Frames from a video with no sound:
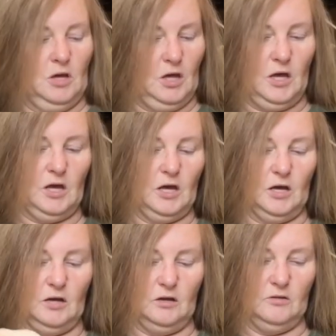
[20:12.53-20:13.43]

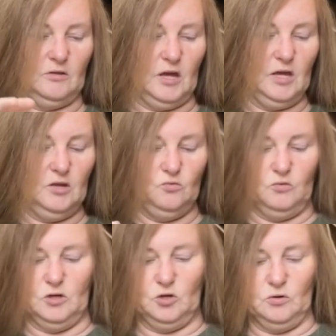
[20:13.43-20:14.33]
And they
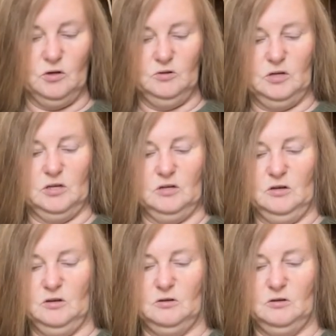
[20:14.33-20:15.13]
recruited